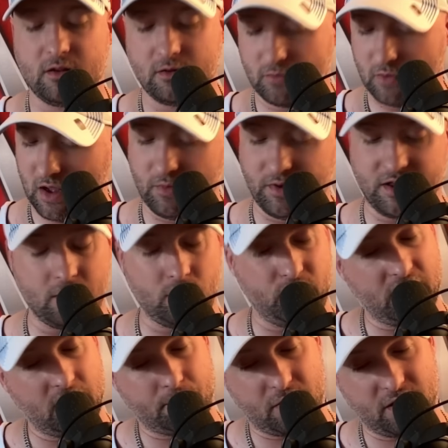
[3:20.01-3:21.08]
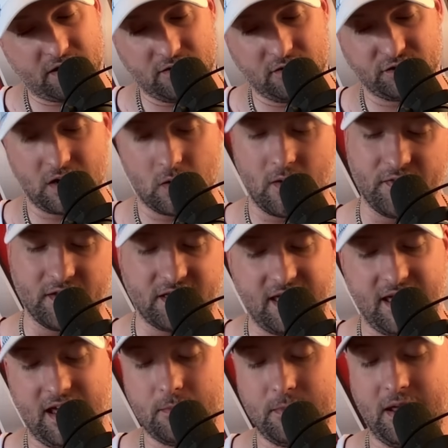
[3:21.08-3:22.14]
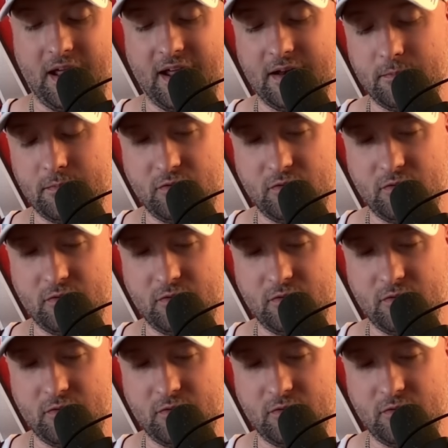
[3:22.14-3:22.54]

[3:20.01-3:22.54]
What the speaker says: well, we got breaking news here on the game and